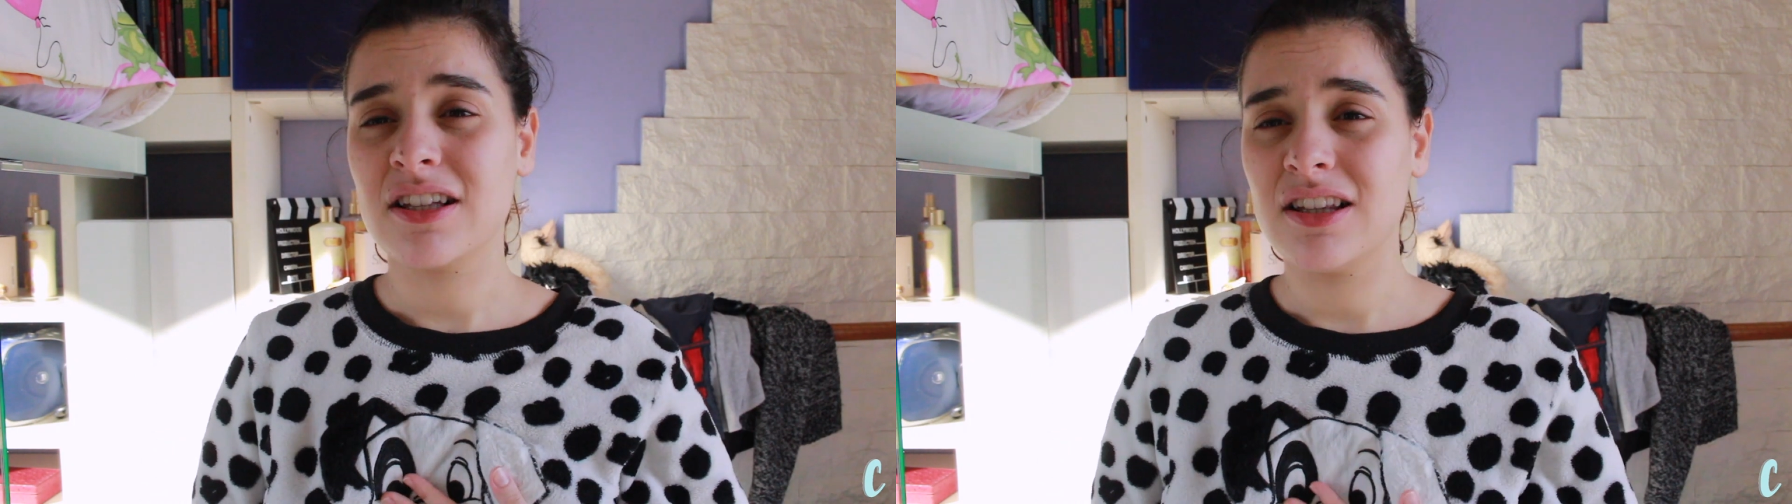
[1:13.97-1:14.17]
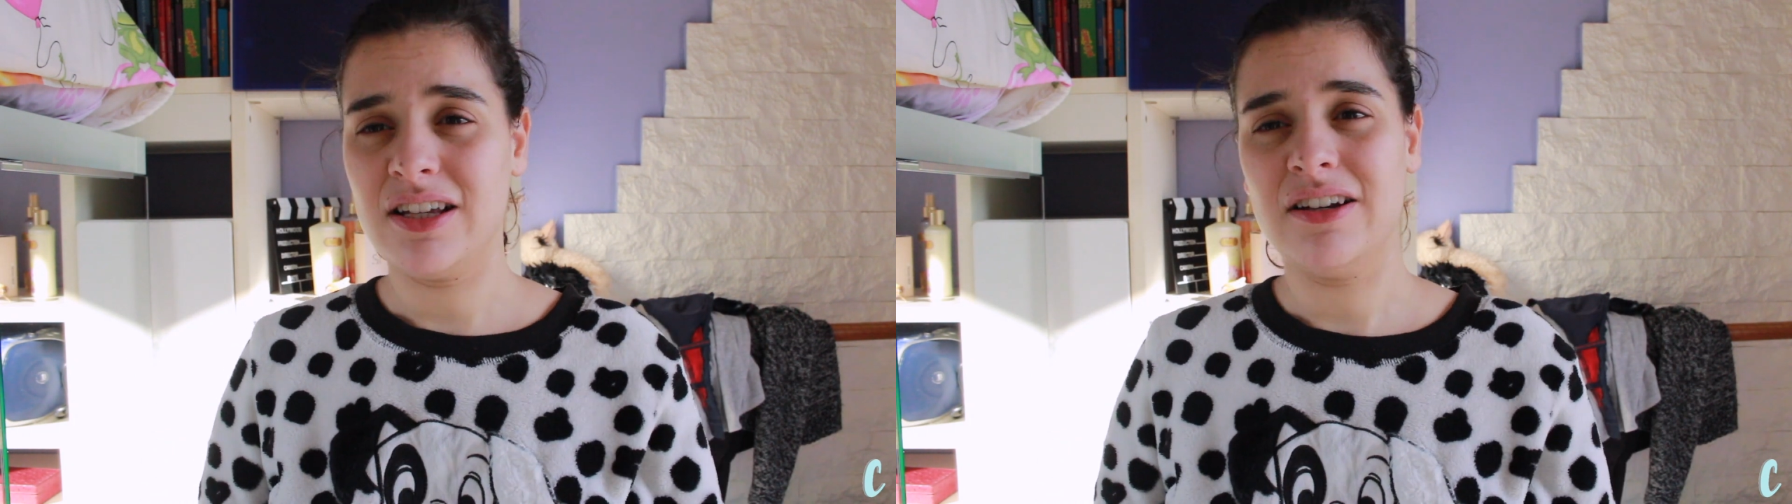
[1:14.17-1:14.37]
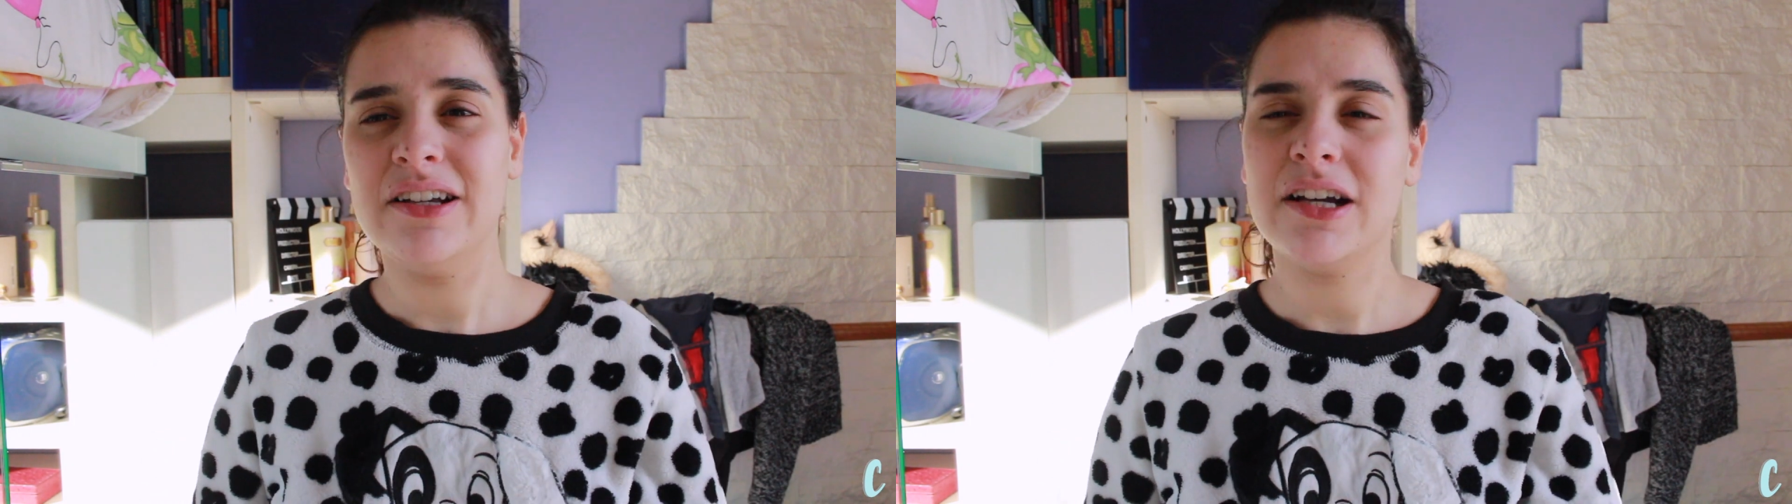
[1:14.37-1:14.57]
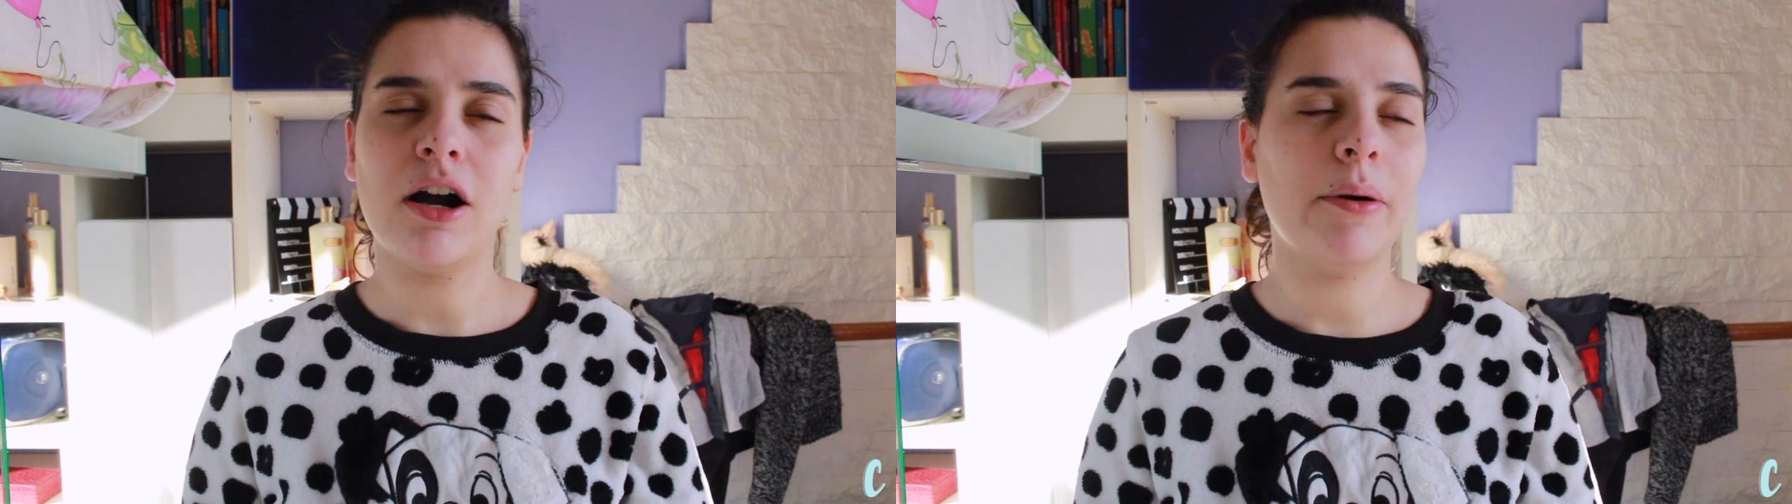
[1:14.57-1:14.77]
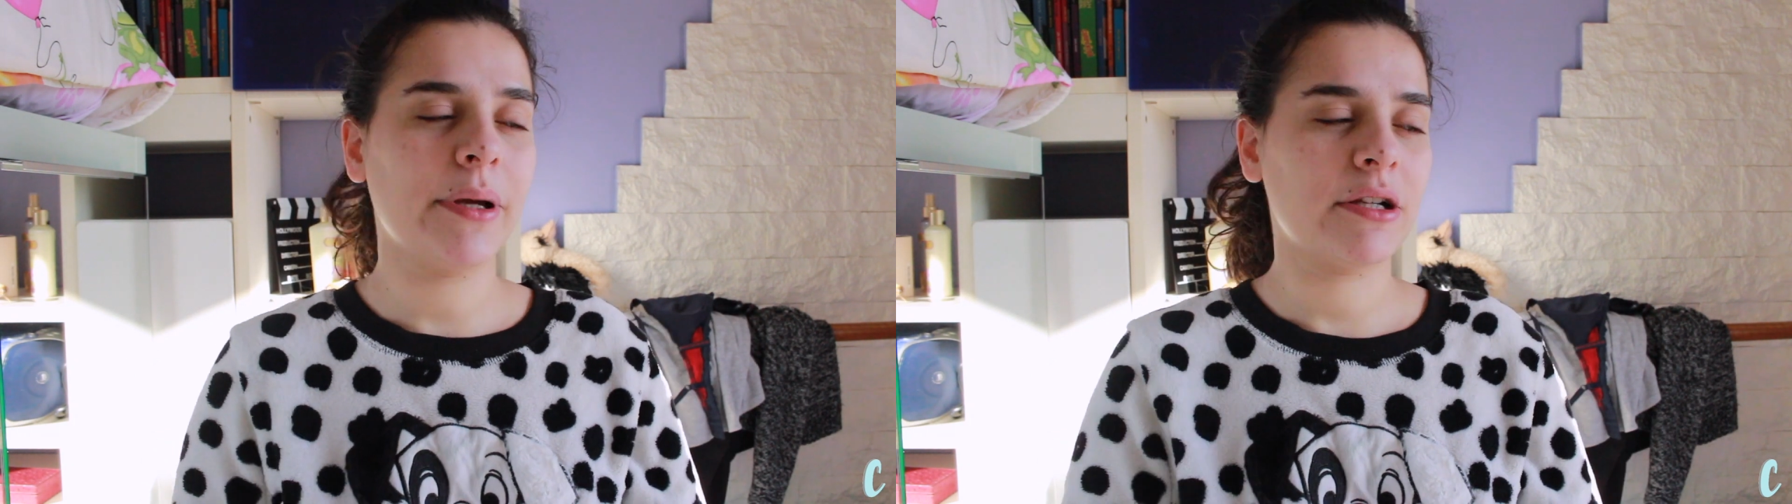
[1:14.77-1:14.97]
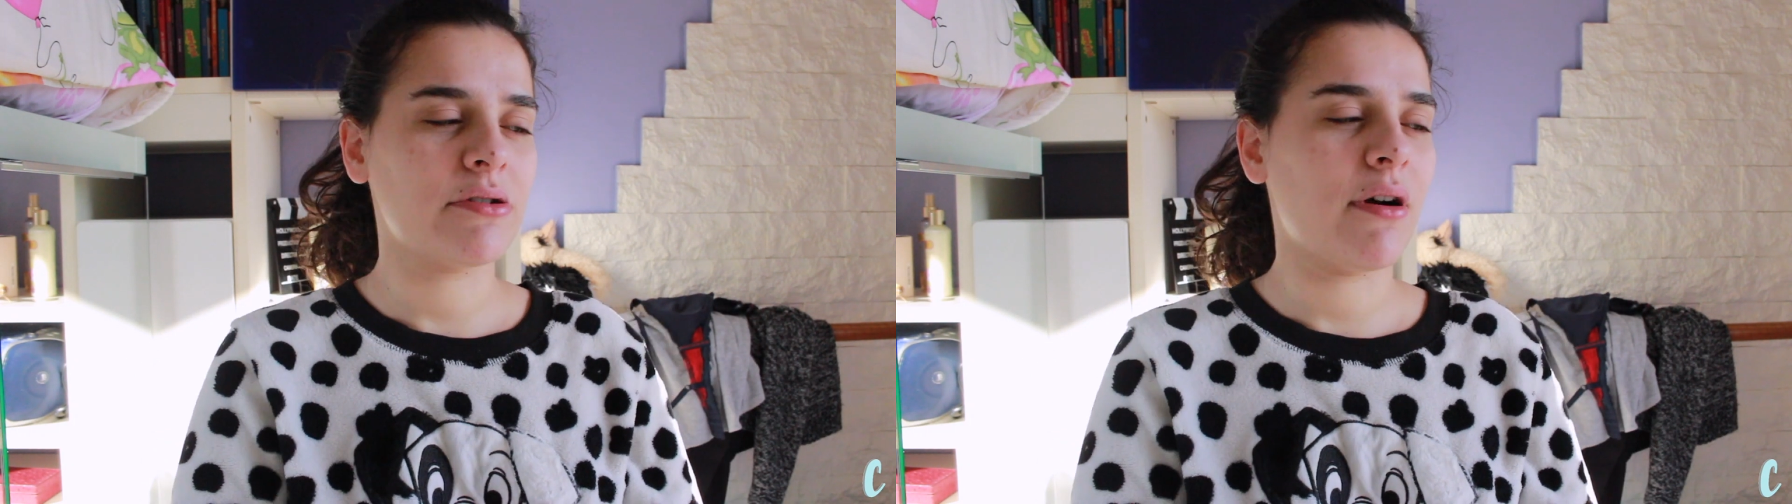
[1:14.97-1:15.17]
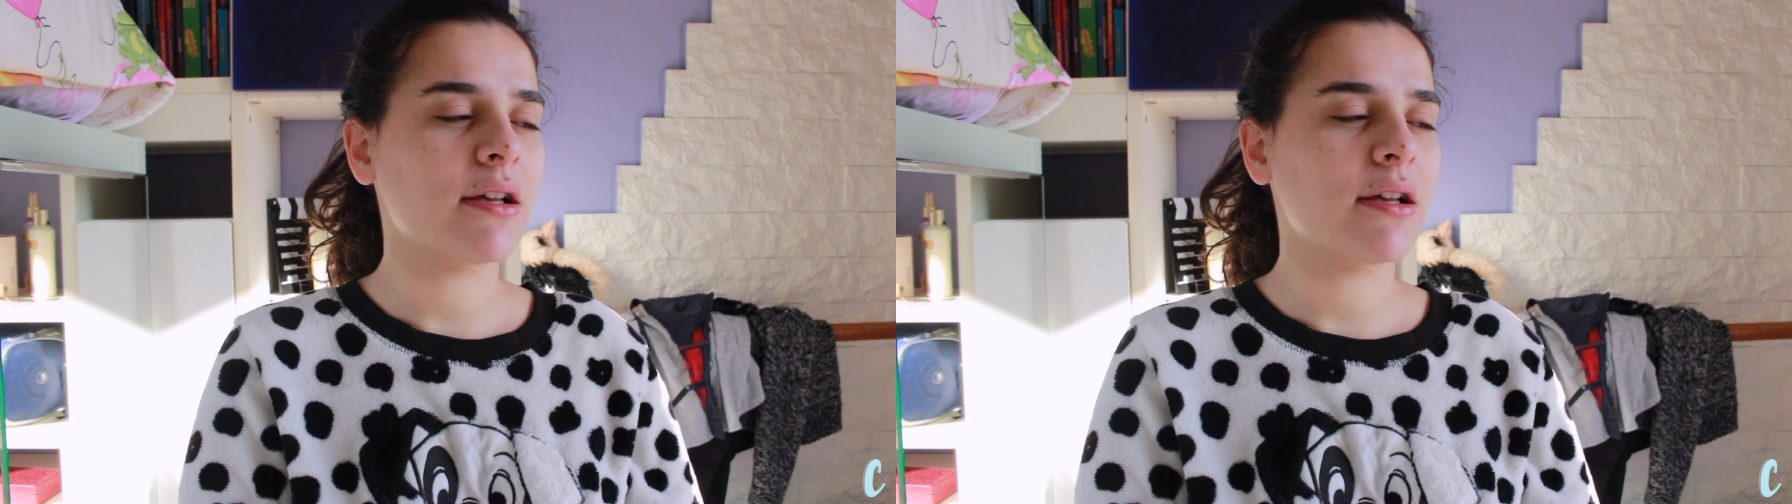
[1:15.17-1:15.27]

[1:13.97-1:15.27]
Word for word: clearly coming to